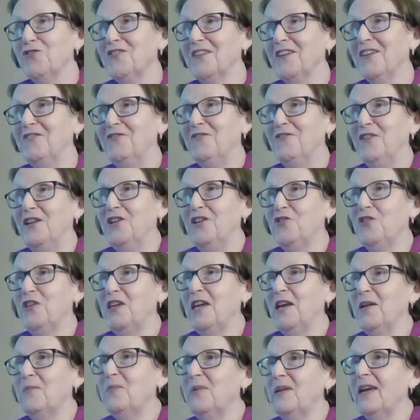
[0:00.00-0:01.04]
I finished the
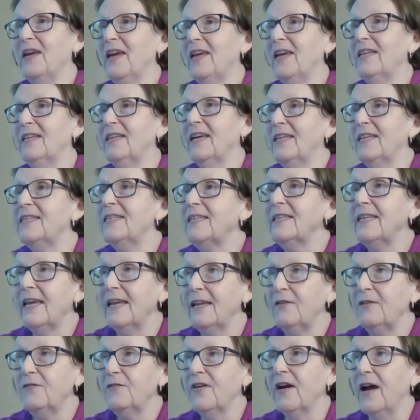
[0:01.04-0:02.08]
MBA in
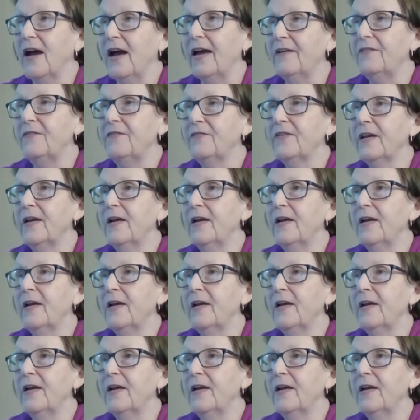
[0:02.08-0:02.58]
1985,